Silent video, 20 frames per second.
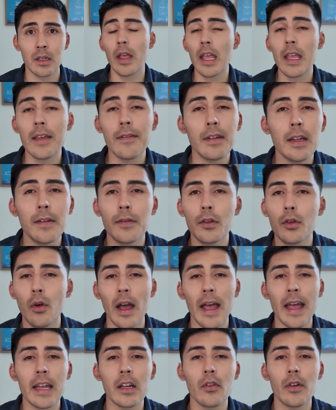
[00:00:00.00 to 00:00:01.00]
So even if
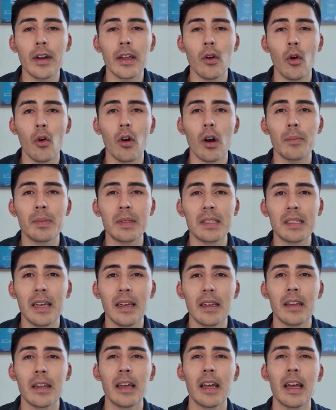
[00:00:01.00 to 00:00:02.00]
you're angry or
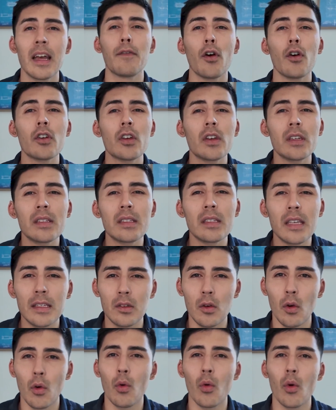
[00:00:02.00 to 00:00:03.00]
upset, the
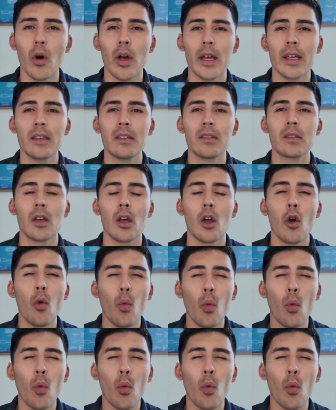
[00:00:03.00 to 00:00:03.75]
focus is always